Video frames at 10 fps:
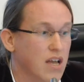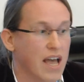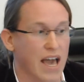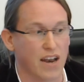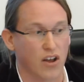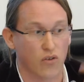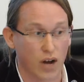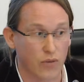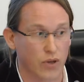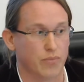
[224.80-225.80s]
and a
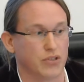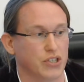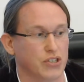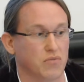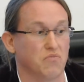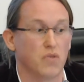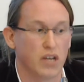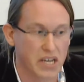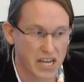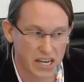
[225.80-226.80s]
right-wing position
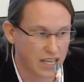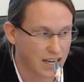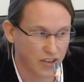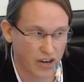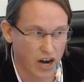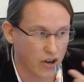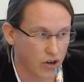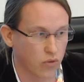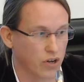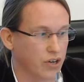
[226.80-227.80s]
in
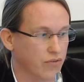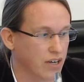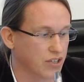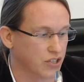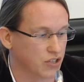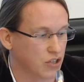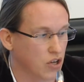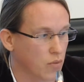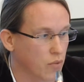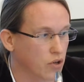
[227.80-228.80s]
egalitarian non-interventionist.
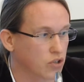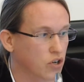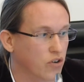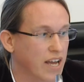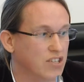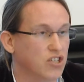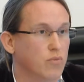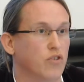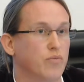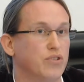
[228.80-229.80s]
But it also creates a
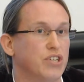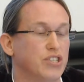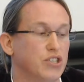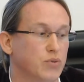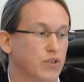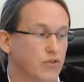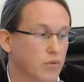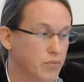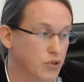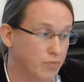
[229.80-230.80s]
number of positions which, from
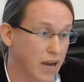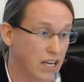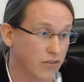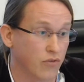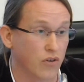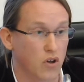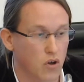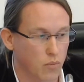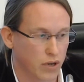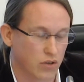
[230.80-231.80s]
the perspective of
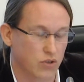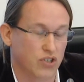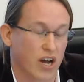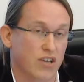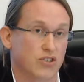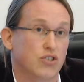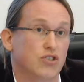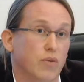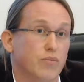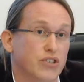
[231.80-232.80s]
political science
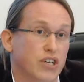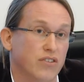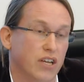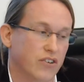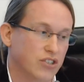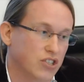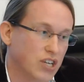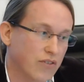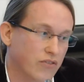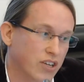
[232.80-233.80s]
assumption that there is this
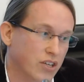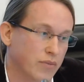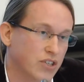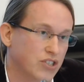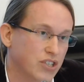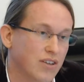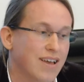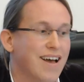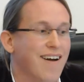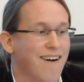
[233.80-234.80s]
left-right dimension,
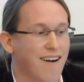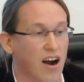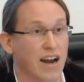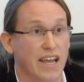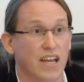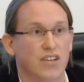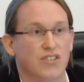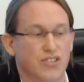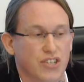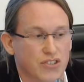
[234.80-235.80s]
are
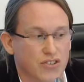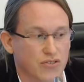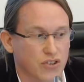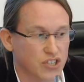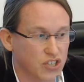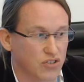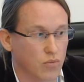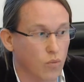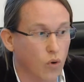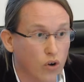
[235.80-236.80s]
inconsistent. So this isn't a
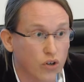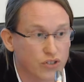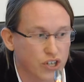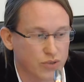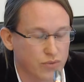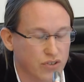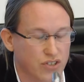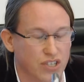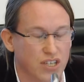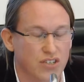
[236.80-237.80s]
moral judgment
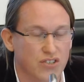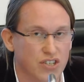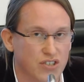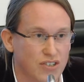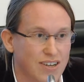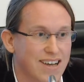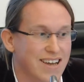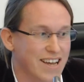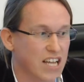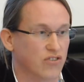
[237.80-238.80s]
that's inconsistent,
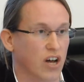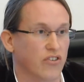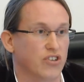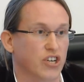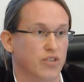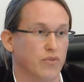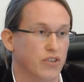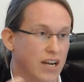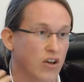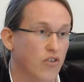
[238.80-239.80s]
it's rather a judgment
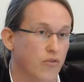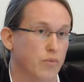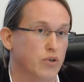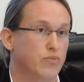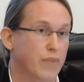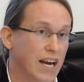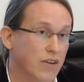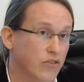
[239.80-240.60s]
that, from the perspective of